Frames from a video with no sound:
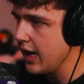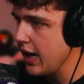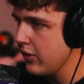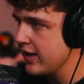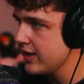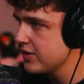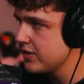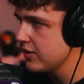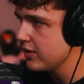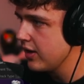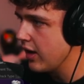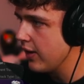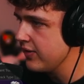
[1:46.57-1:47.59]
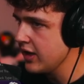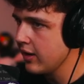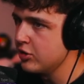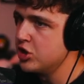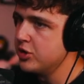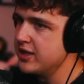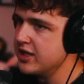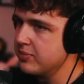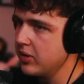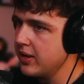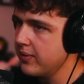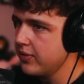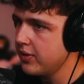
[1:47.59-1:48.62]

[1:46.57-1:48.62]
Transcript: areas of the RGB split.